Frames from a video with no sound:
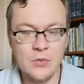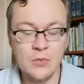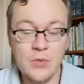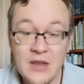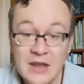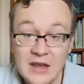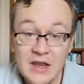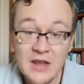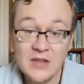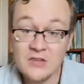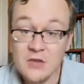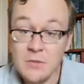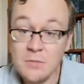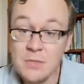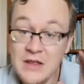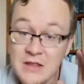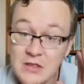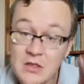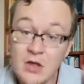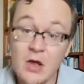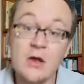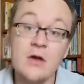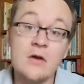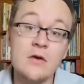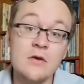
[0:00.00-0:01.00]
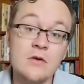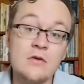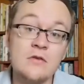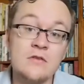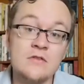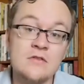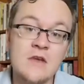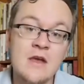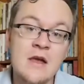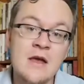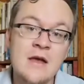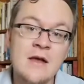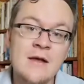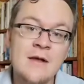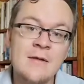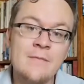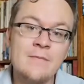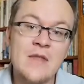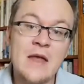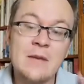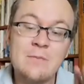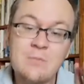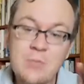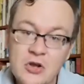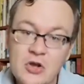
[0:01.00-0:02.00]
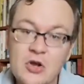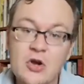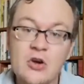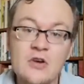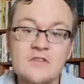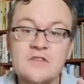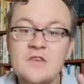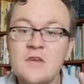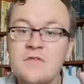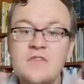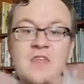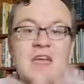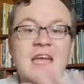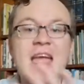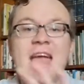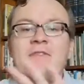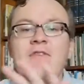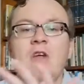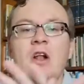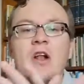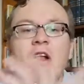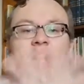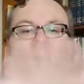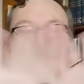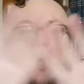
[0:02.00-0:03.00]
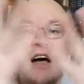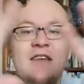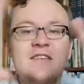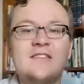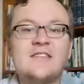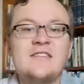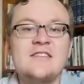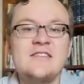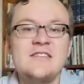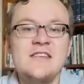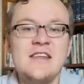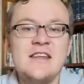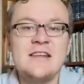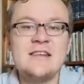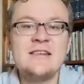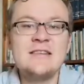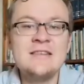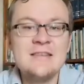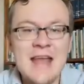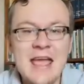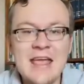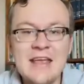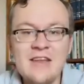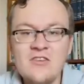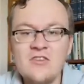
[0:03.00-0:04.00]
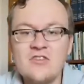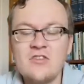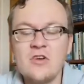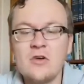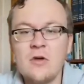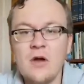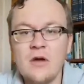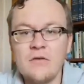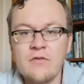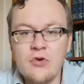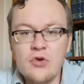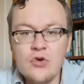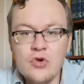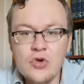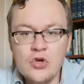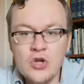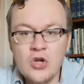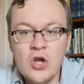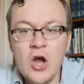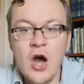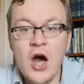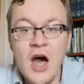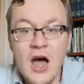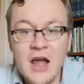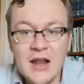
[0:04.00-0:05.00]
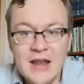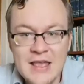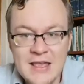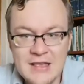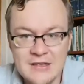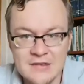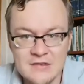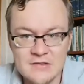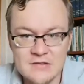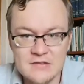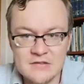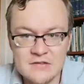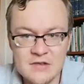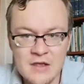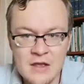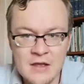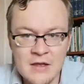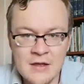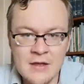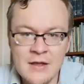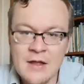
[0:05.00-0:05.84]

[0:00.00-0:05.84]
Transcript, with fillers: We need to be those that, because of the everlasting nature of who God is,